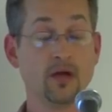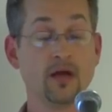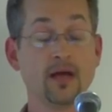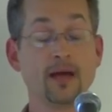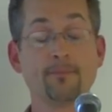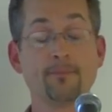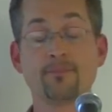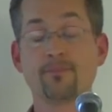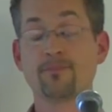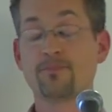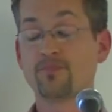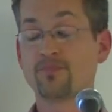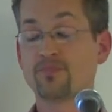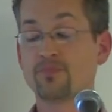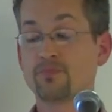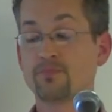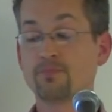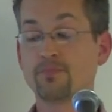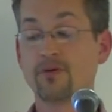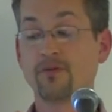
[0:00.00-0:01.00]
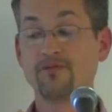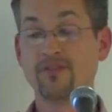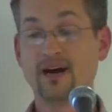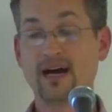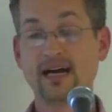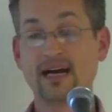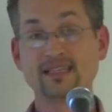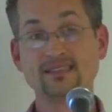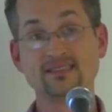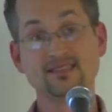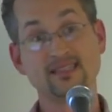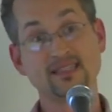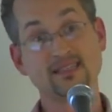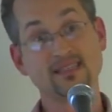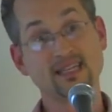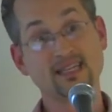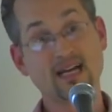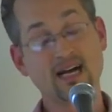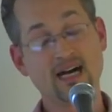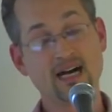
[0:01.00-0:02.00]
It provides that
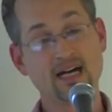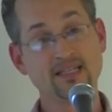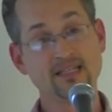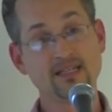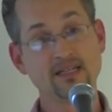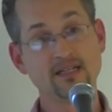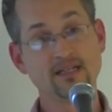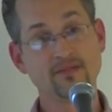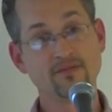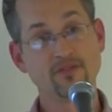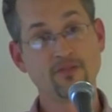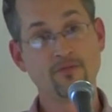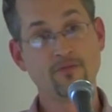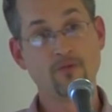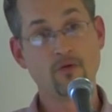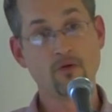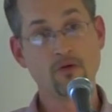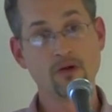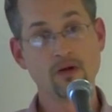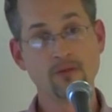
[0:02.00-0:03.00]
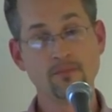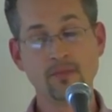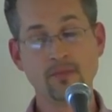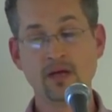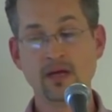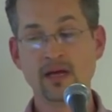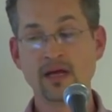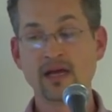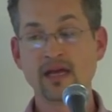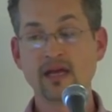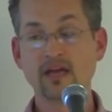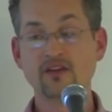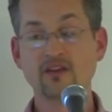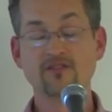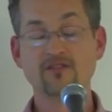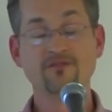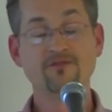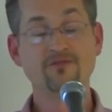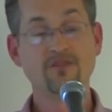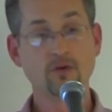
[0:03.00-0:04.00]
the content of the forum is
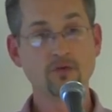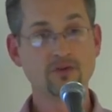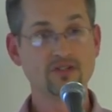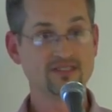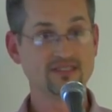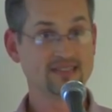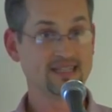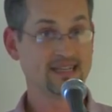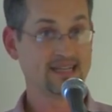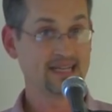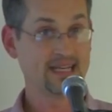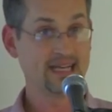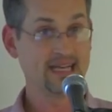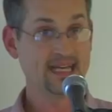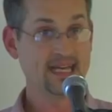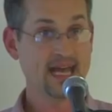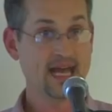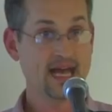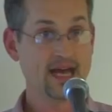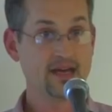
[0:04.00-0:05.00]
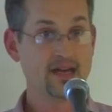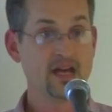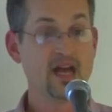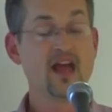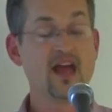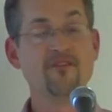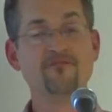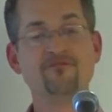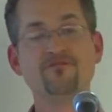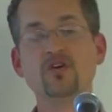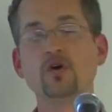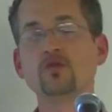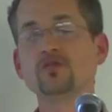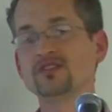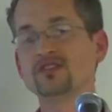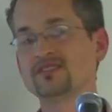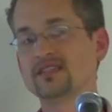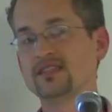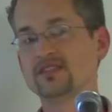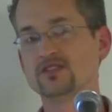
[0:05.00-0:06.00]
focused on KiCad and
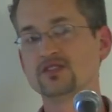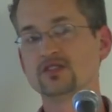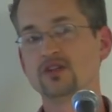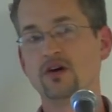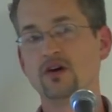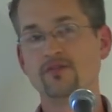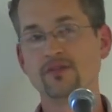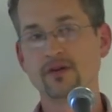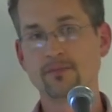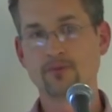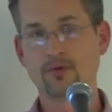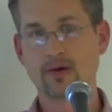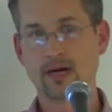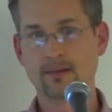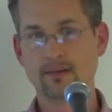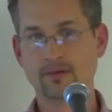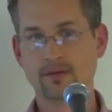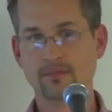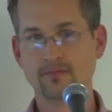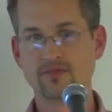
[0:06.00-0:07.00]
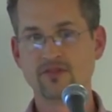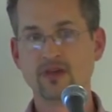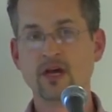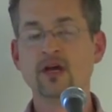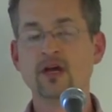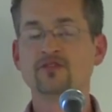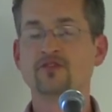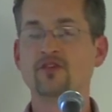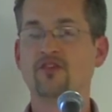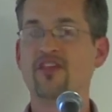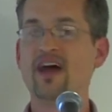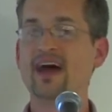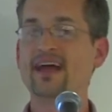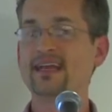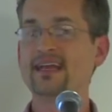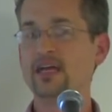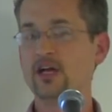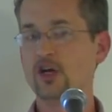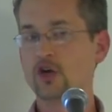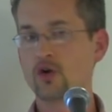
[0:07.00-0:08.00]
focused on solving problems. So that
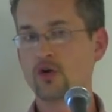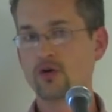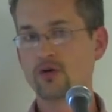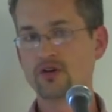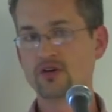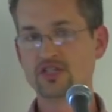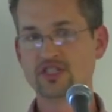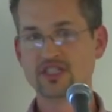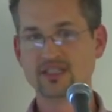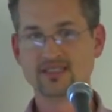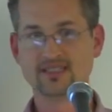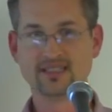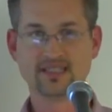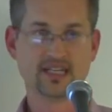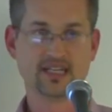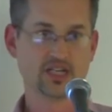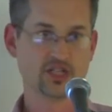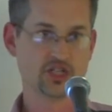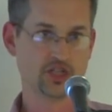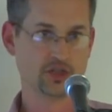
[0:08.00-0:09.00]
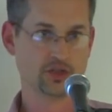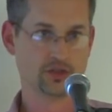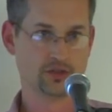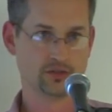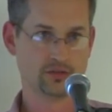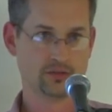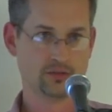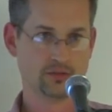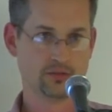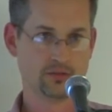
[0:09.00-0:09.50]
encourages additional,